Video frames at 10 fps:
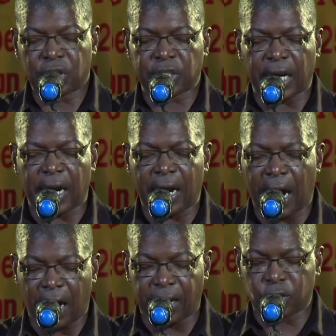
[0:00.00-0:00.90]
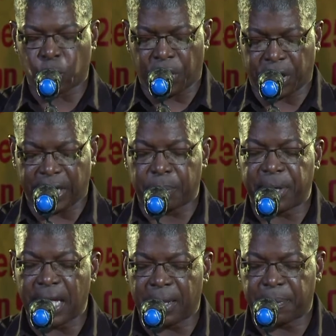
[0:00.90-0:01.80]
She's a
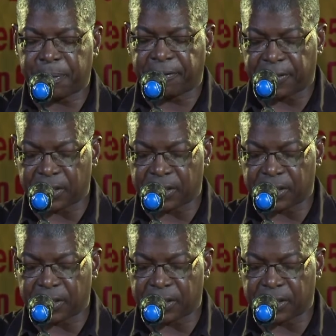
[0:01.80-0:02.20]
hard-working BLP